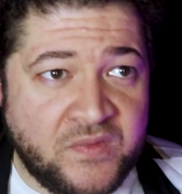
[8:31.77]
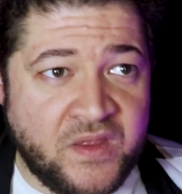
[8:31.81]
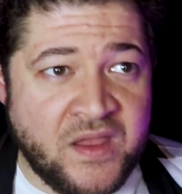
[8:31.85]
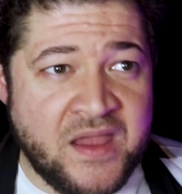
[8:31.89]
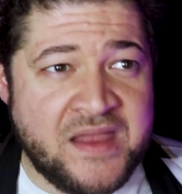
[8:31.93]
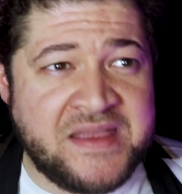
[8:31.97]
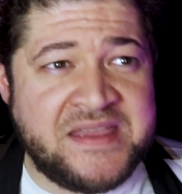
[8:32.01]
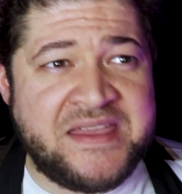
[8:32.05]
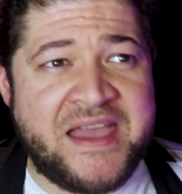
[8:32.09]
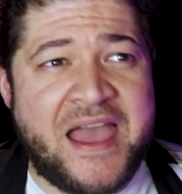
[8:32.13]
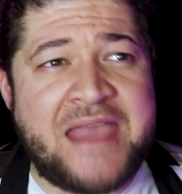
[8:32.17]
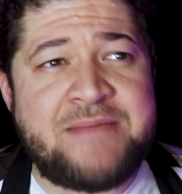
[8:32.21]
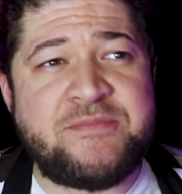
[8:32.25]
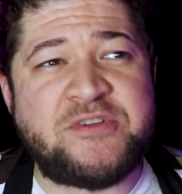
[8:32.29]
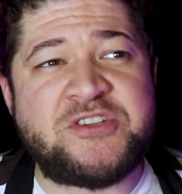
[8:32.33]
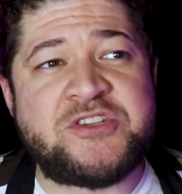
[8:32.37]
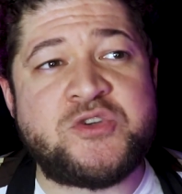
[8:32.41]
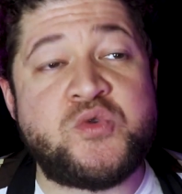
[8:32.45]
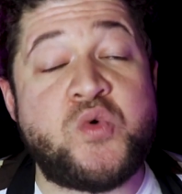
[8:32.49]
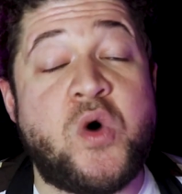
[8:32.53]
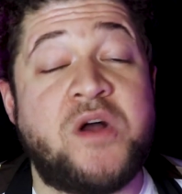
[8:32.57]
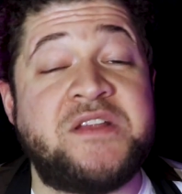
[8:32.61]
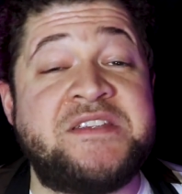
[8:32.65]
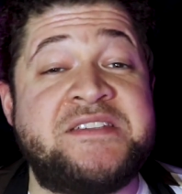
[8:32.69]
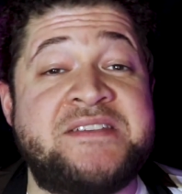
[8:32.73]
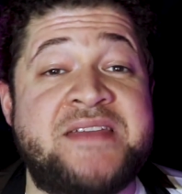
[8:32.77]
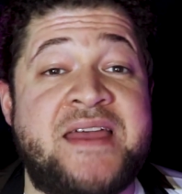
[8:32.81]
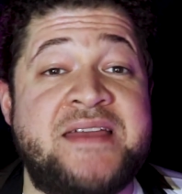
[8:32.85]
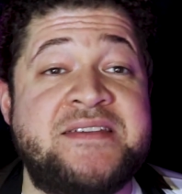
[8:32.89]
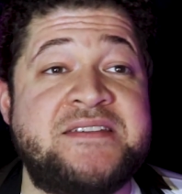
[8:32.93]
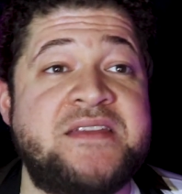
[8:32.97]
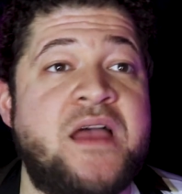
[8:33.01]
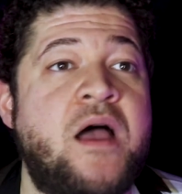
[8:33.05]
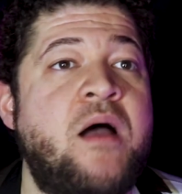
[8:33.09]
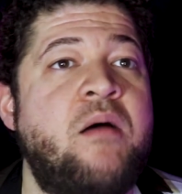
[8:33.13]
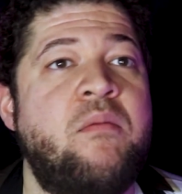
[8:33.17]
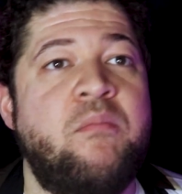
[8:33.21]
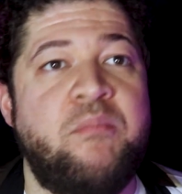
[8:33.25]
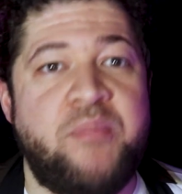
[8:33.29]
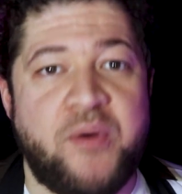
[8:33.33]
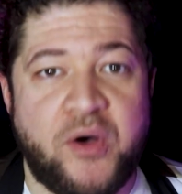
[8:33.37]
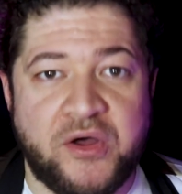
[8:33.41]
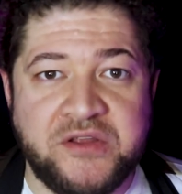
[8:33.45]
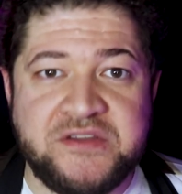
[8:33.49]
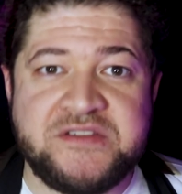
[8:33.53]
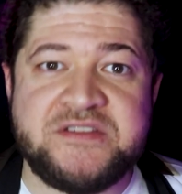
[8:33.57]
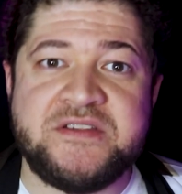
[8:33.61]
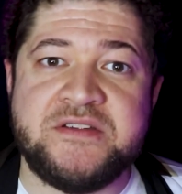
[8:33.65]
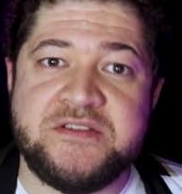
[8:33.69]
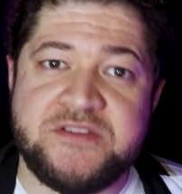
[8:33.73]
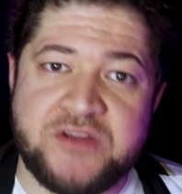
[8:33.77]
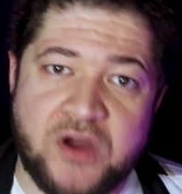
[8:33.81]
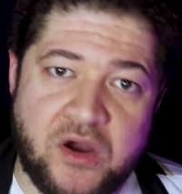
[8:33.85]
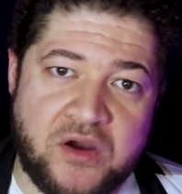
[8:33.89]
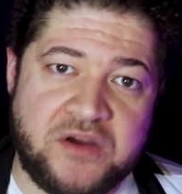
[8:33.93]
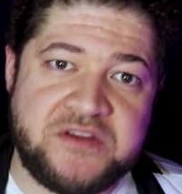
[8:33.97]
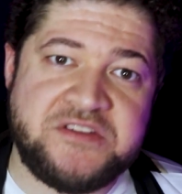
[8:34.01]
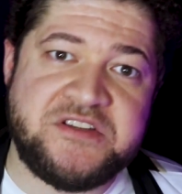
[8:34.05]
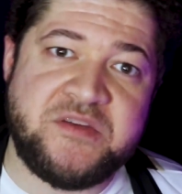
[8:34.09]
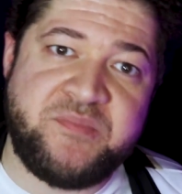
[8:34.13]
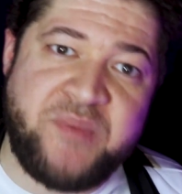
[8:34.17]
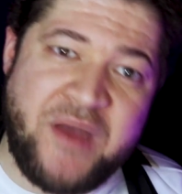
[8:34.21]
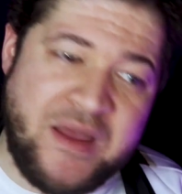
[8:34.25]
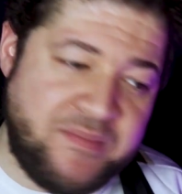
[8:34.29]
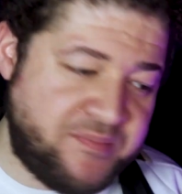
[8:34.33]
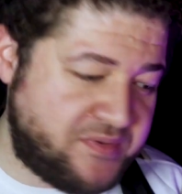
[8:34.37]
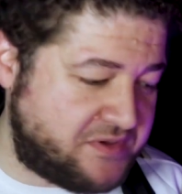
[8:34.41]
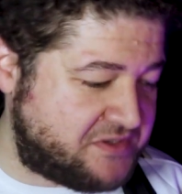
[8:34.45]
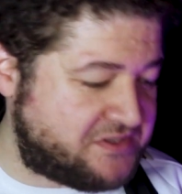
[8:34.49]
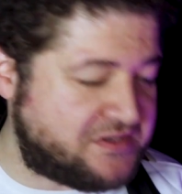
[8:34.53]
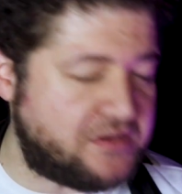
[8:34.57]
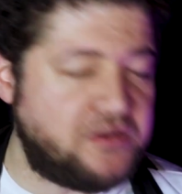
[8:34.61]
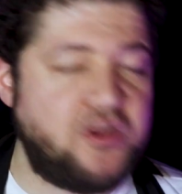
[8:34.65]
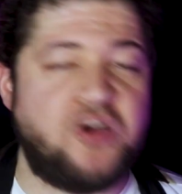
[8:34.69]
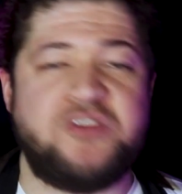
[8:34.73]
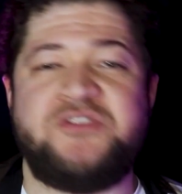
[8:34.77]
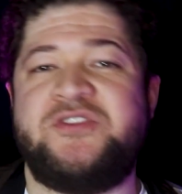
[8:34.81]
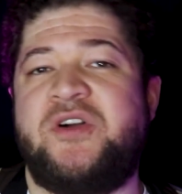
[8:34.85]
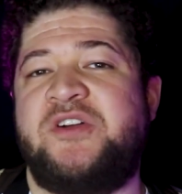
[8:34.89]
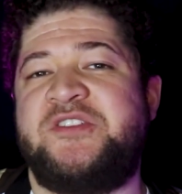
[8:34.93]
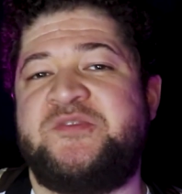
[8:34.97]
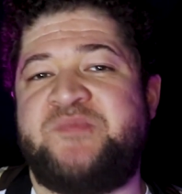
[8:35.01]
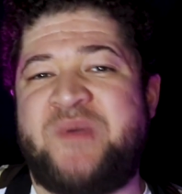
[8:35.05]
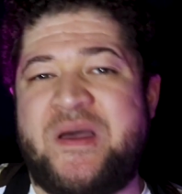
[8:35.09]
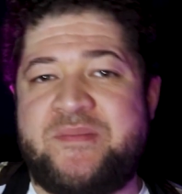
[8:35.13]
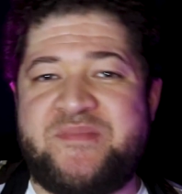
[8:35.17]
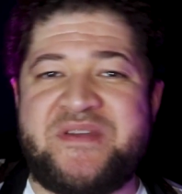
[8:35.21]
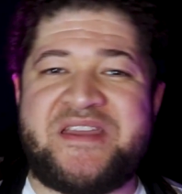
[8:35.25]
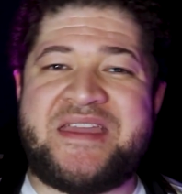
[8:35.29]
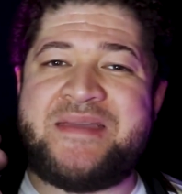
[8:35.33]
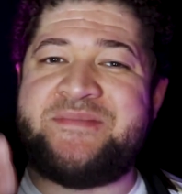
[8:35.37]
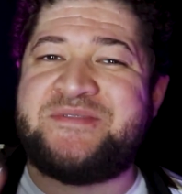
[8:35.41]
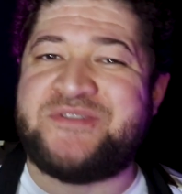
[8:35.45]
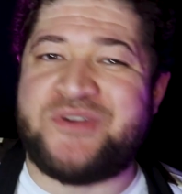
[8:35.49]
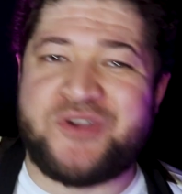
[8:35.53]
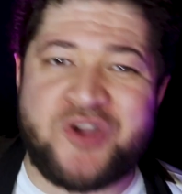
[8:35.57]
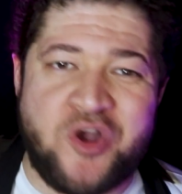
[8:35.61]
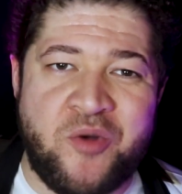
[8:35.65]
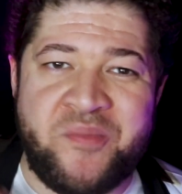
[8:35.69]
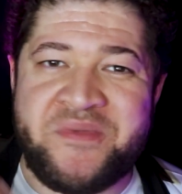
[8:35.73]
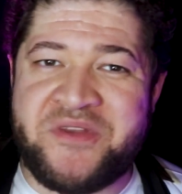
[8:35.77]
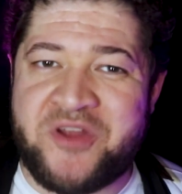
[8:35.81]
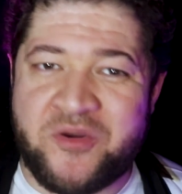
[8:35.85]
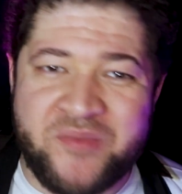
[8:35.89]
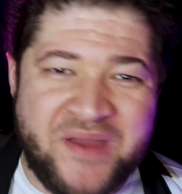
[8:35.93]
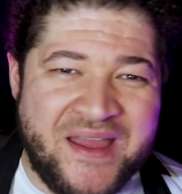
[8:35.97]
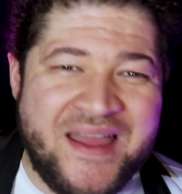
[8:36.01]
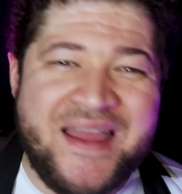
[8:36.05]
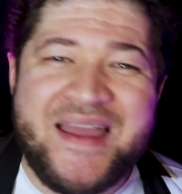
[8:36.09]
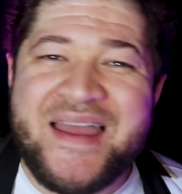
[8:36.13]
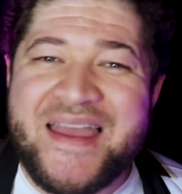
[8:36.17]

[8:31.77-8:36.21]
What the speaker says: And Gamer Squad says, but Dr. Pepper. So look, Dr. Pepper keeps on coming up.